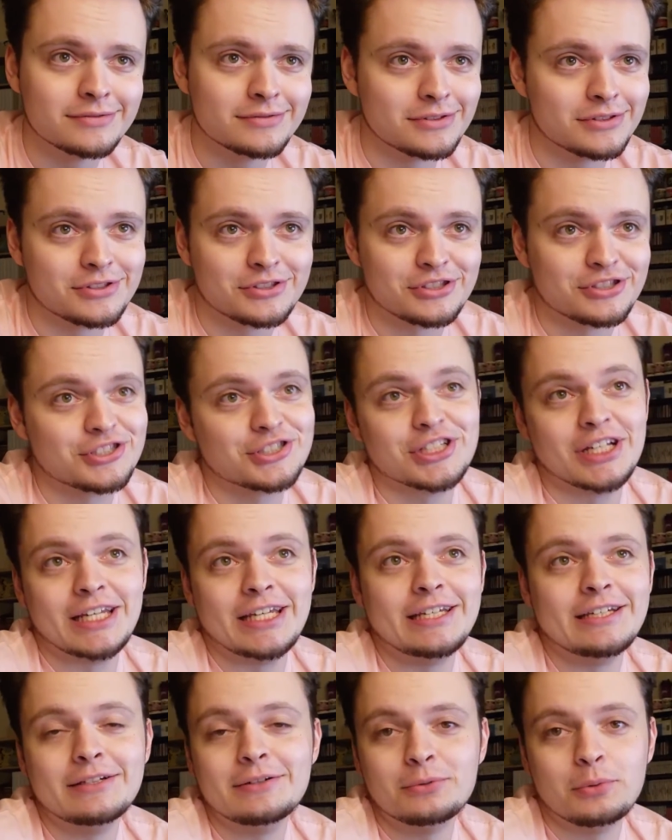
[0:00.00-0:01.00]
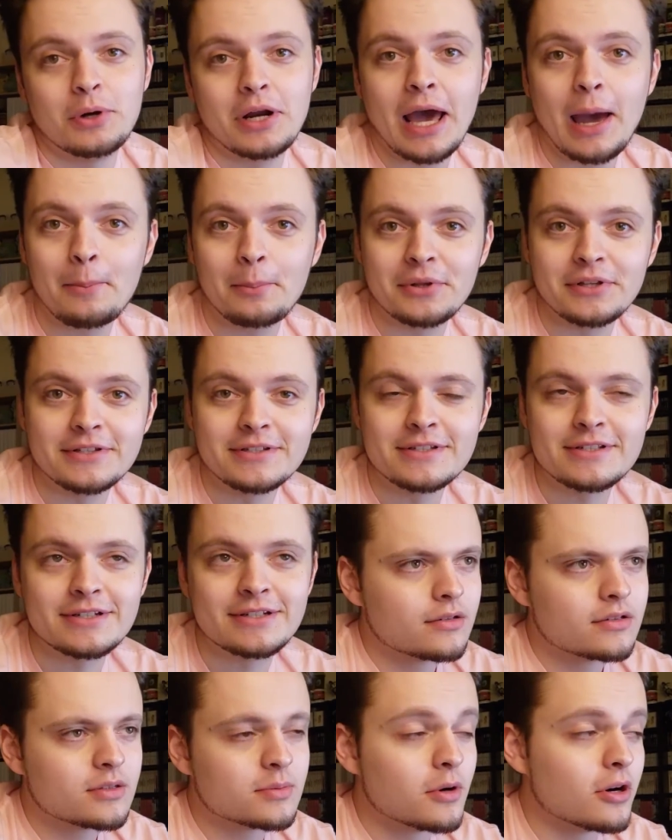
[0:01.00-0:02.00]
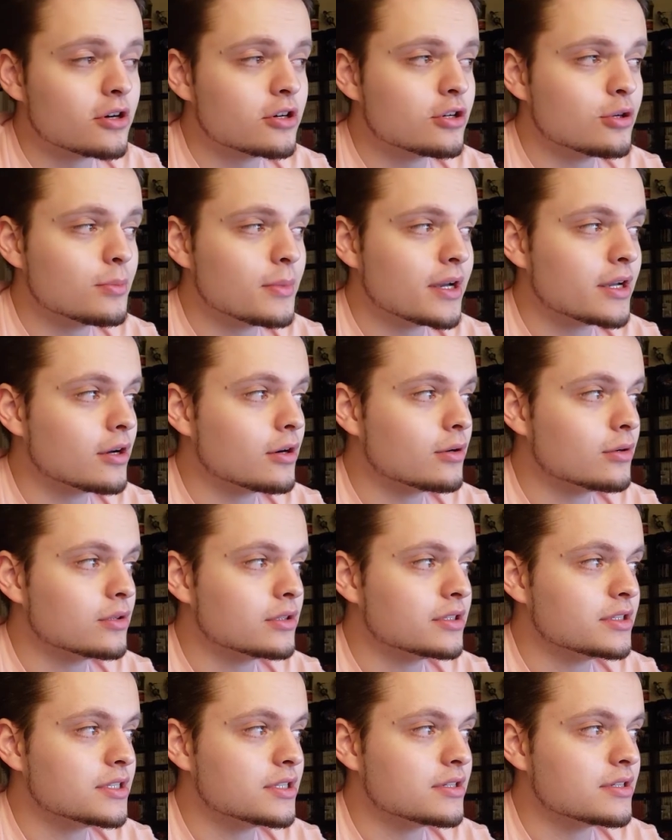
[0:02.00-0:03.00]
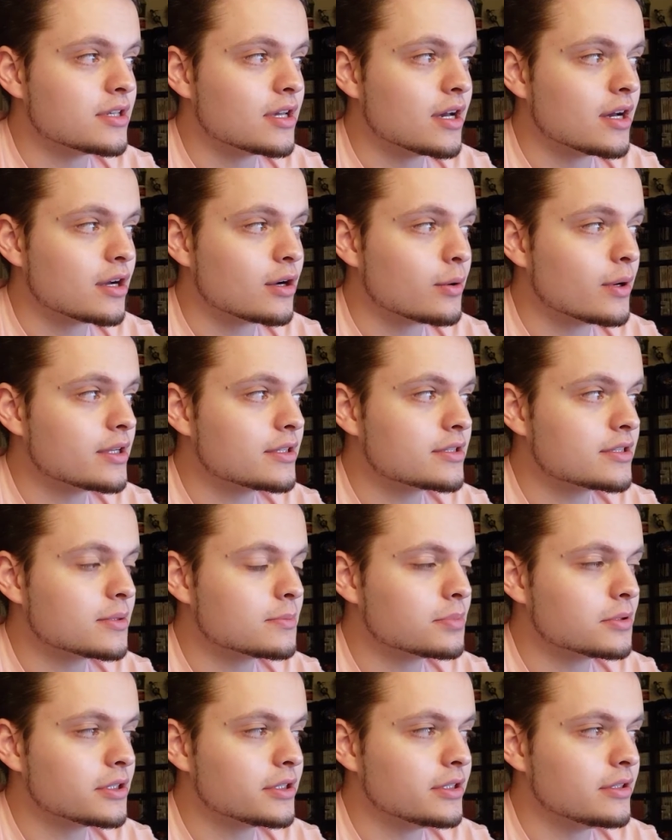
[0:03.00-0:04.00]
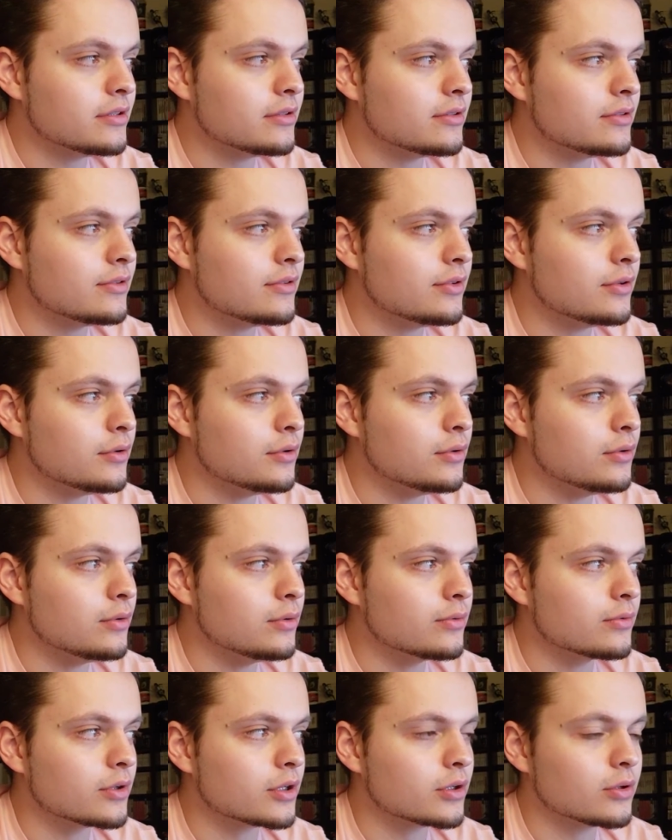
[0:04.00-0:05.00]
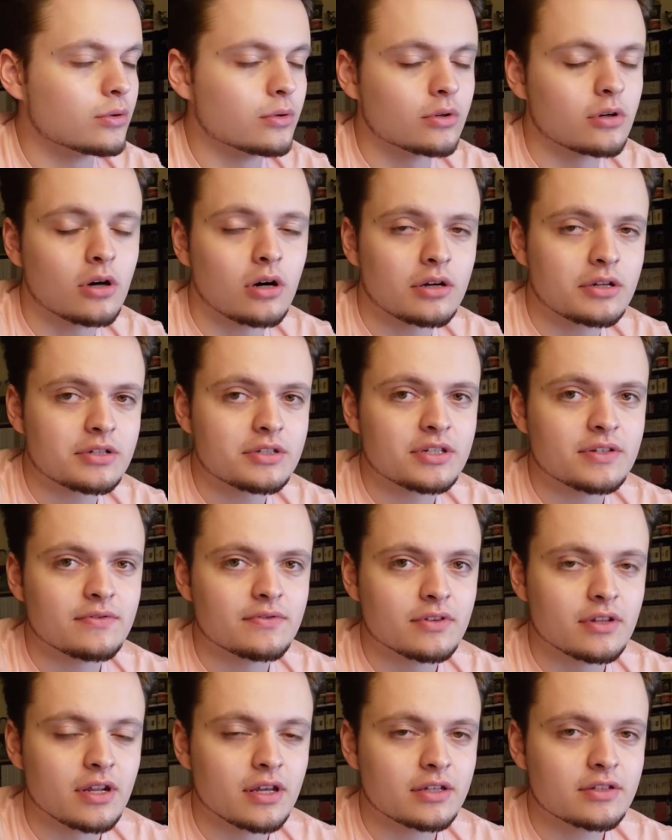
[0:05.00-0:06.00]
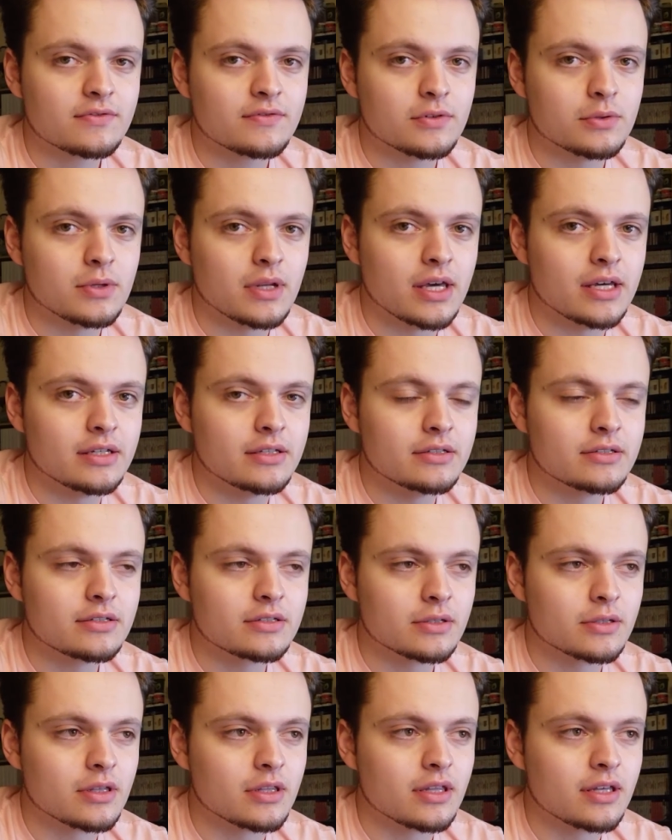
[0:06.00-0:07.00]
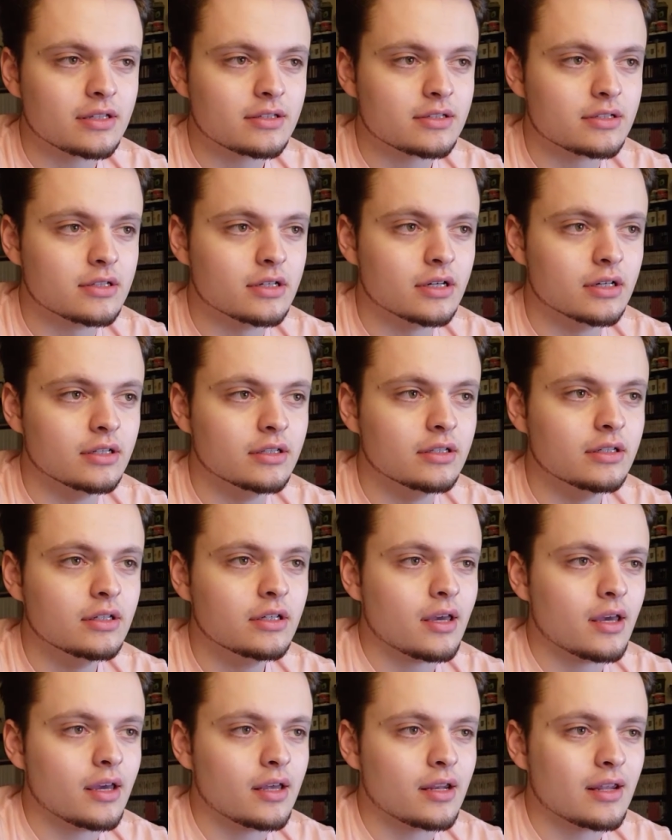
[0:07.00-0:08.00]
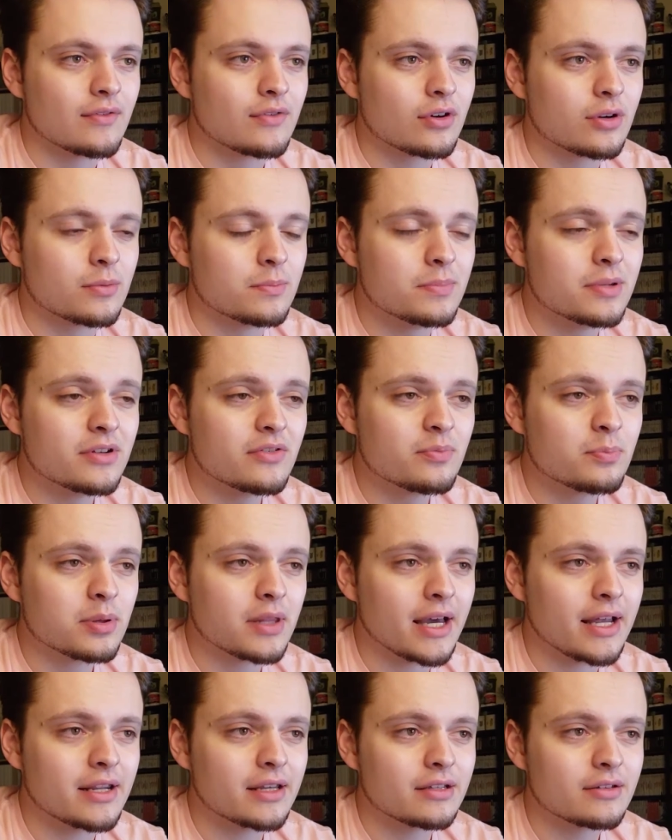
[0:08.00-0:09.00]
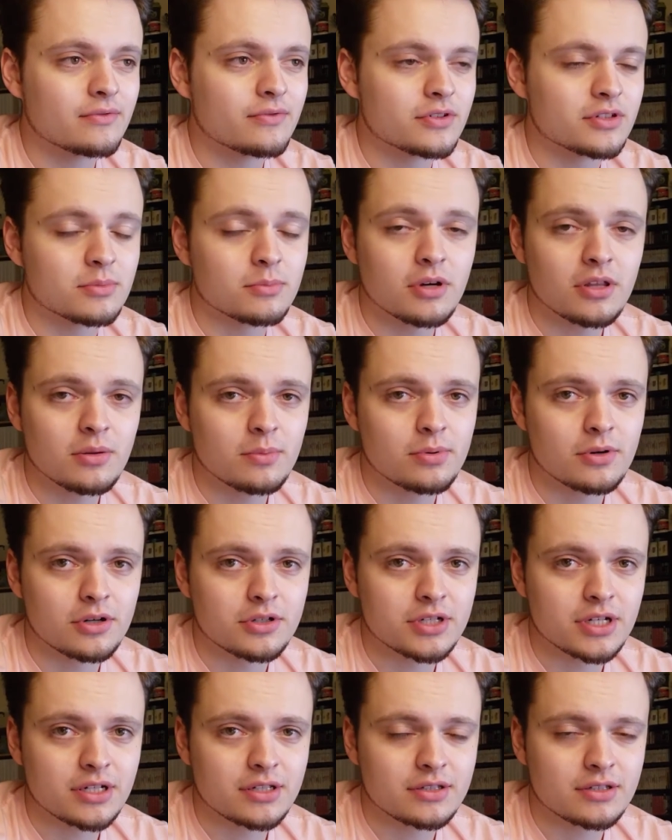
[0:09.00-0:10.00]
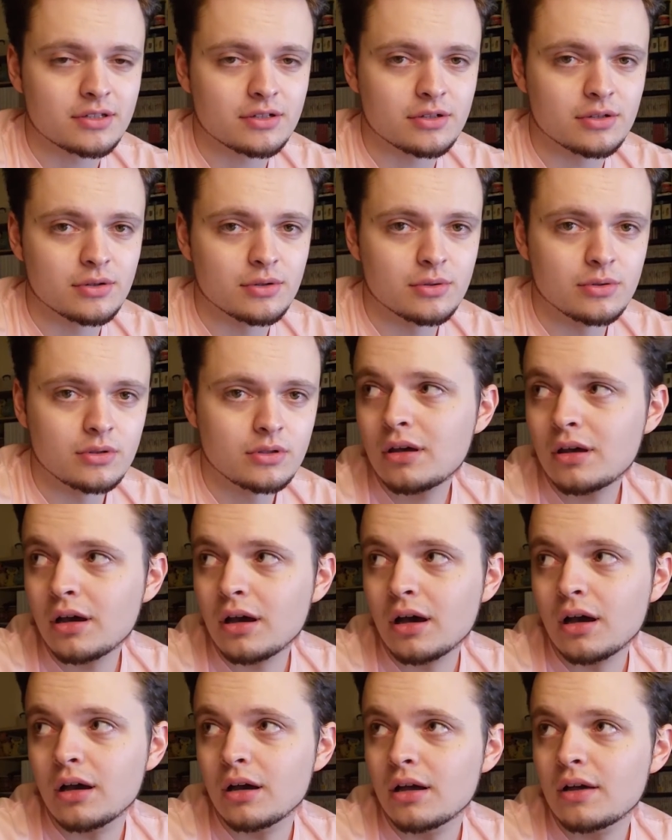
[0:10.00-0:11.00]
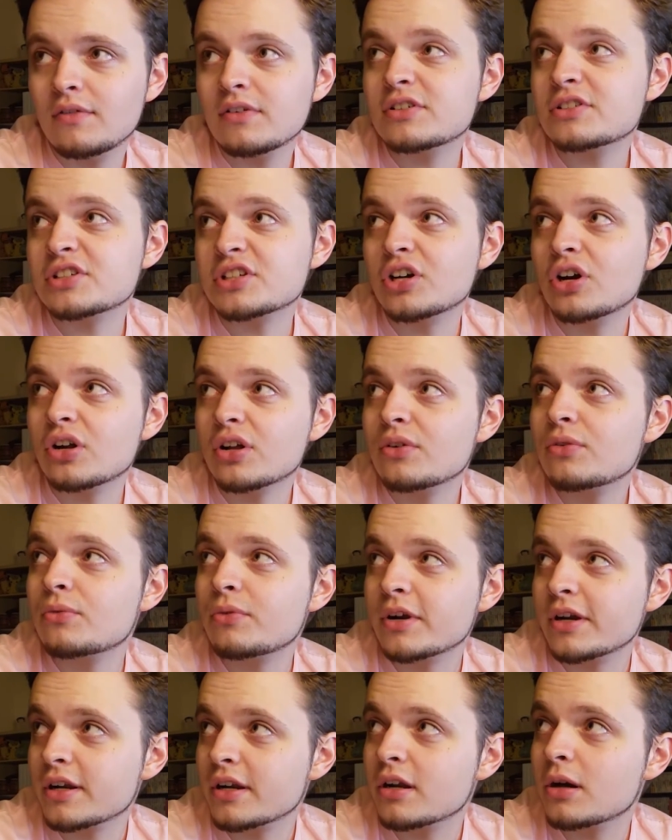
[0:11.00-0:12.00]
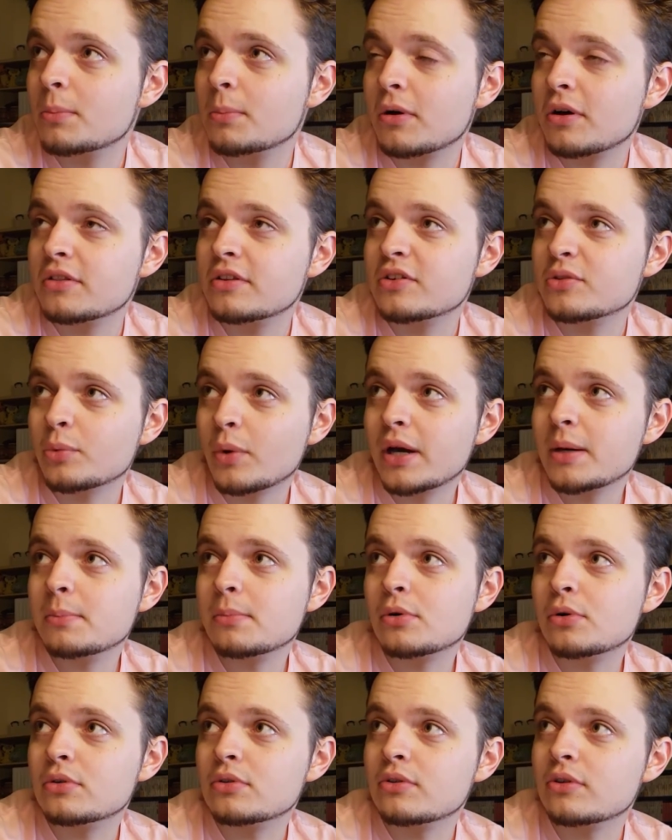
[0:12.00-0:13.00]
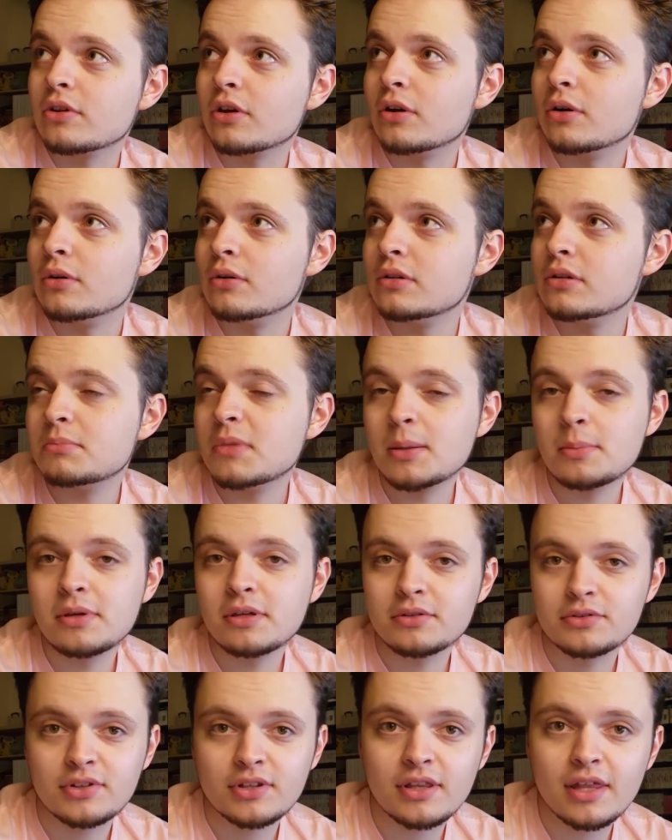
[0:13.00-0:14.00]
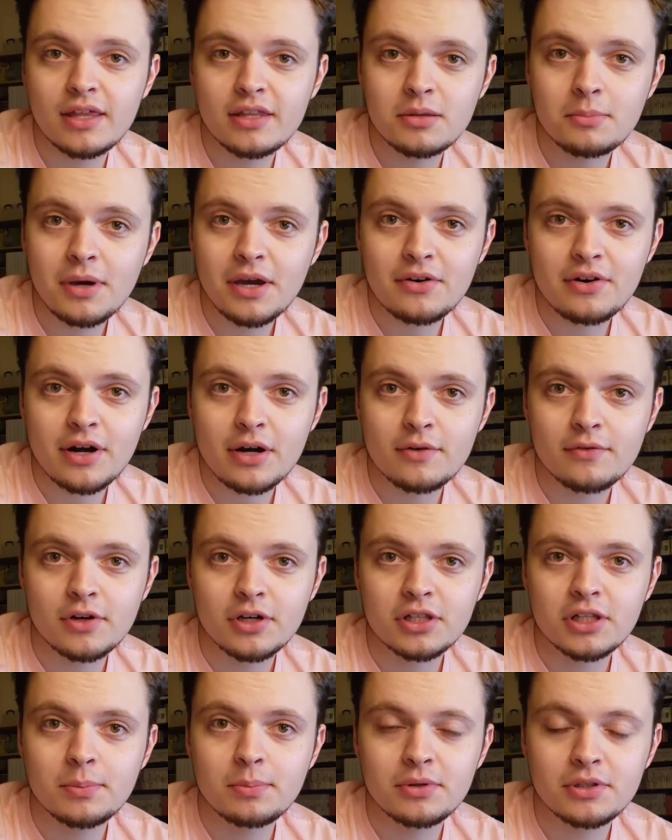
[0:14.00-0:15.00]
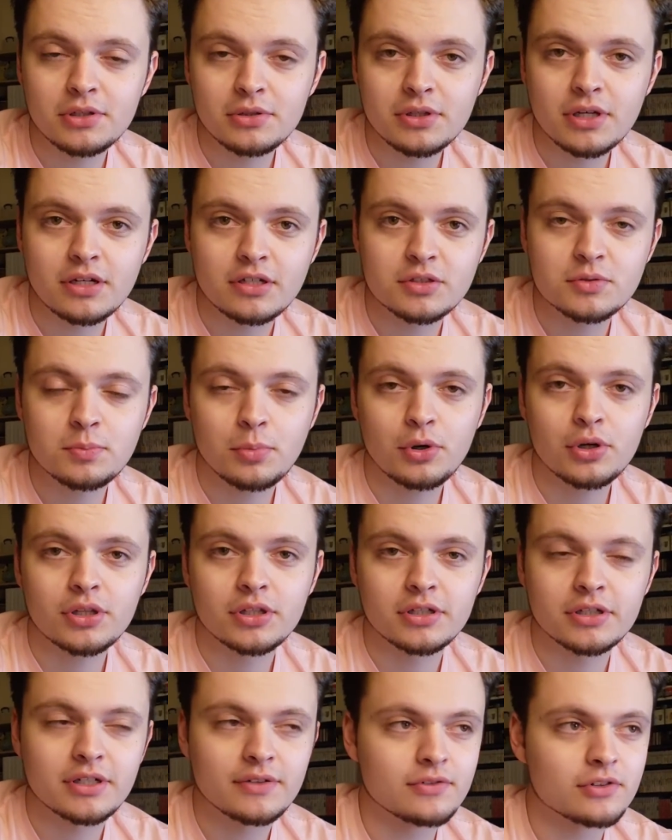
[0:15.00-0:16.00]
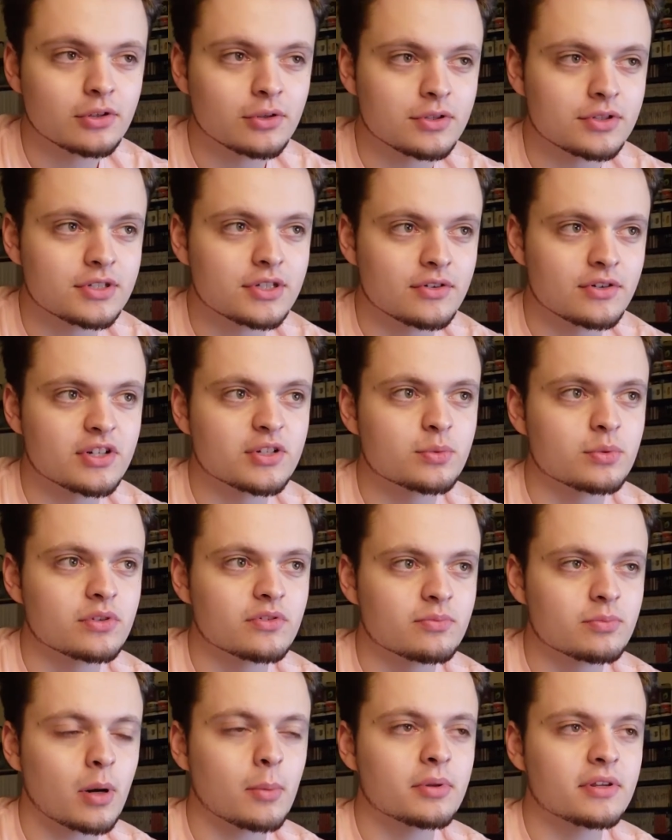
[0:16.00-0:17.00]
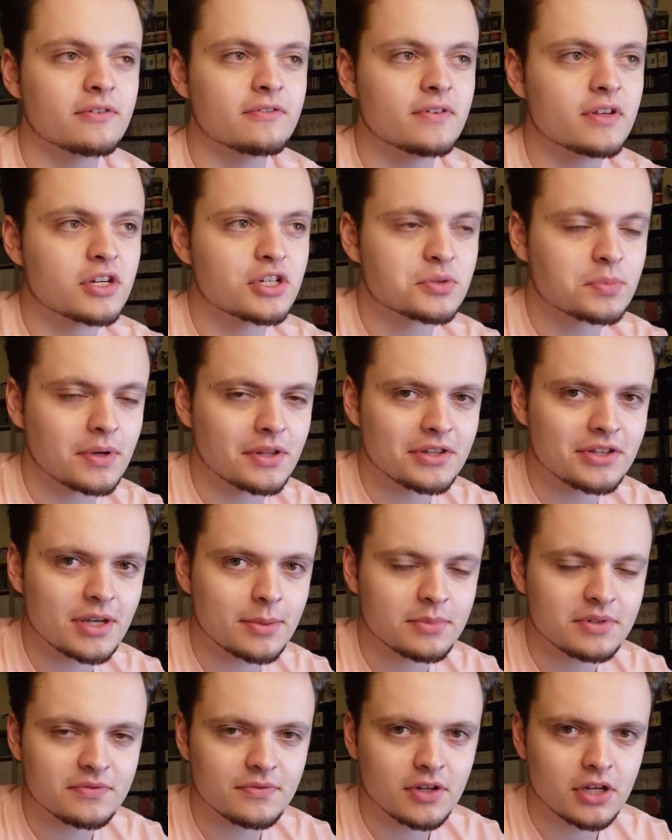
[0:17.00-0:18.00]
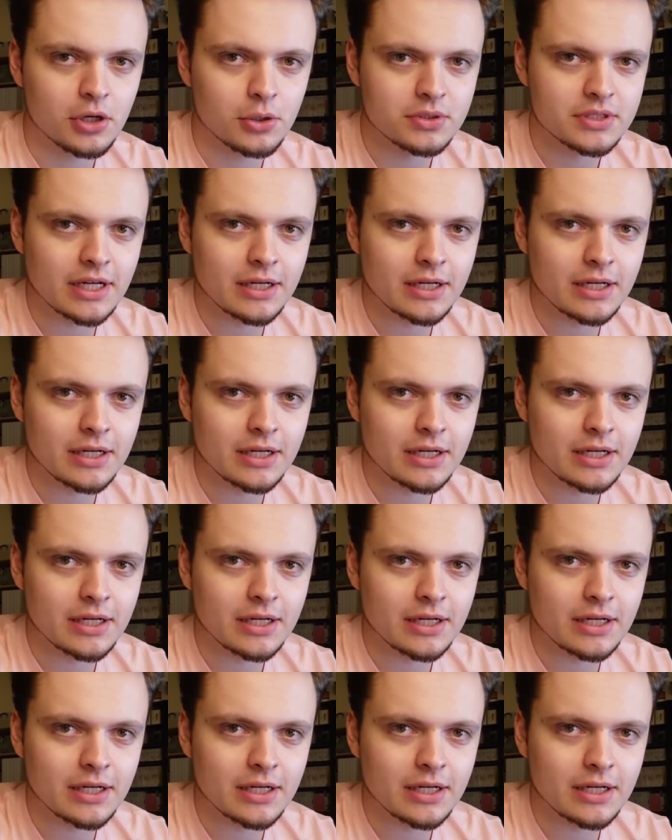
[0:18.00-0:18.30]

just to see what happens. Tomorrow my goal is quite simply to record Odyssey for the next few days, so that's done. And I've got a bit of planning for some other projects to do. I've actually got it written up on this whiteboard, so maybe you'll see that in the background of a clip and you'll get a spoiler, even though the series will have probably finished by the time this video's